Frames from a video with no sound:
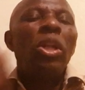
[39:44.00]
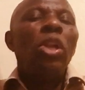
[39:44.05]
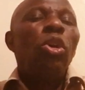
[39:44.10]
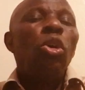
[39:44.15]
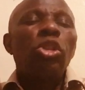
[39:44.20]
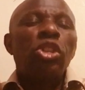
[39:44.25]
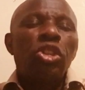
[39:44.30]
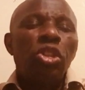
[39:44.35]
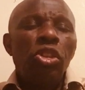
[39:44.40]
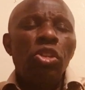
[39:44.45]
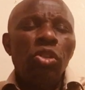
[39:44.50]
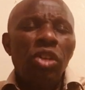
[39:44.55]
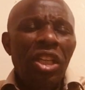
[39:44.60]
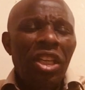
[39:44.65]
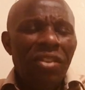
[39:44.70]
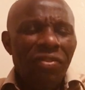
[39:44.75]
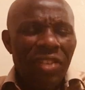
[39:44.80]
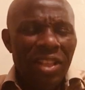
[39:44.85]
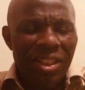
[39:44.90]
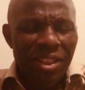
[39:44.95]
look to you
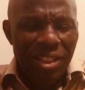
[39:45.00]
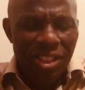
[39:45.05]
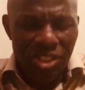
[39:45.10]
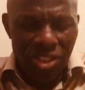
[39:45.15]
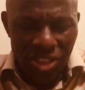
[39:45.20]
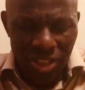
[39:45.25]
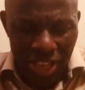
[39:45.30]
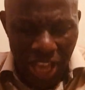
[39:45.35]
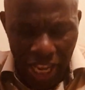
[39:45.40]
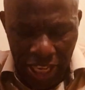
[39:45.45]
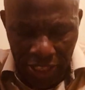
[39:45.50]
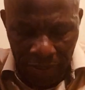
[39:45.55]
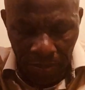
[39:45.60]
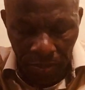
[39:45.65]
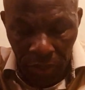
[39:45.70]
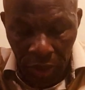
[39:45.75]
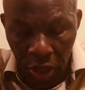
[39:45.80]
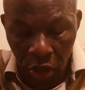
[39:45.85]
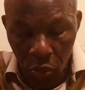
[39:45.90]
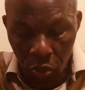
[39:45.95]
even this night.
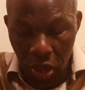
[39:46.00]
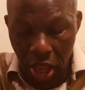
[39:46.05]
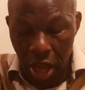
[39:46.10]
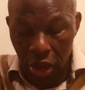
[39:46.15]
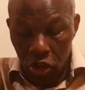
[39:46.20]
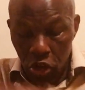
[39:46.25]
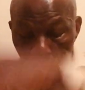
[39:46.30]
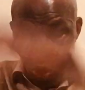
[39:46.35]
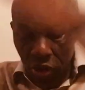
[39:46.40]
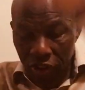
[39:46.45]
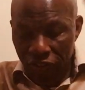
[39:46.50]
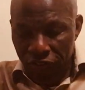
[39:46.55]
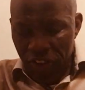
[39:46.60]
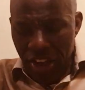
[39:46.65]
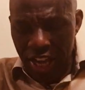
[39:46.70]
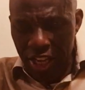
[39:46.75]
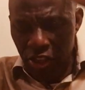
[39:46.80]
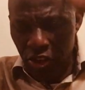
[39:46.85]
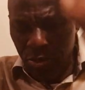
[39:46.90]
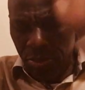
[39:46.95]
We are
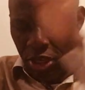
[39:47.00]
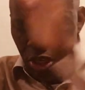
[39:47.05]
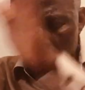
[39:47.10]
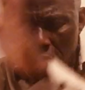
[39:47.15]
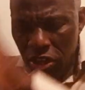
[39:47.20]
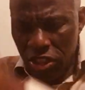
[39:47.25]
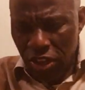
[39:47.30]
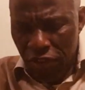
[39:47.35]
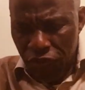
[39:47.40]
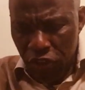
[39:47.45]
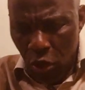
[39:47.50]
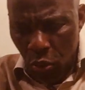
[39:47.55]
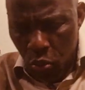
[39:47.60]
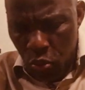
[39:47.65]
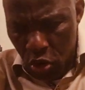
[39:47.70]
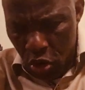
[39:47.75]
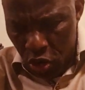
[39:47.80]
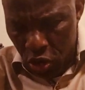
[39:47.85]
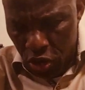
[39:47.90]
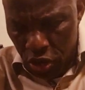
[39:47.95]
glorifying you because of your
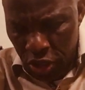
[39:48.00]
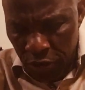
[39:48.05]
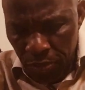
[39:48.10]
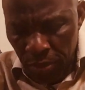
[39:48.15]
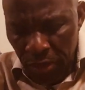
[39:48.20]
word